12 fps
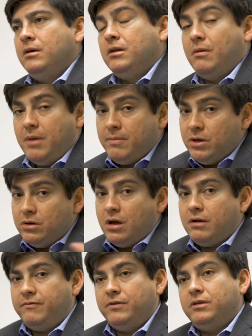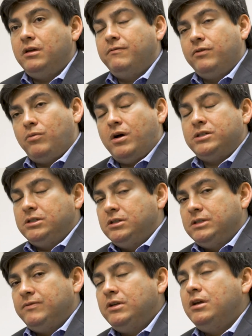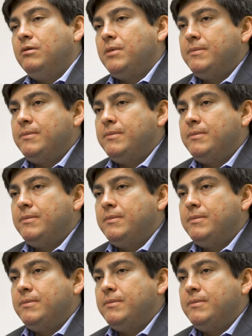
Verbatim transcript: Now, maybe you're not affiliated, if you're watching this video,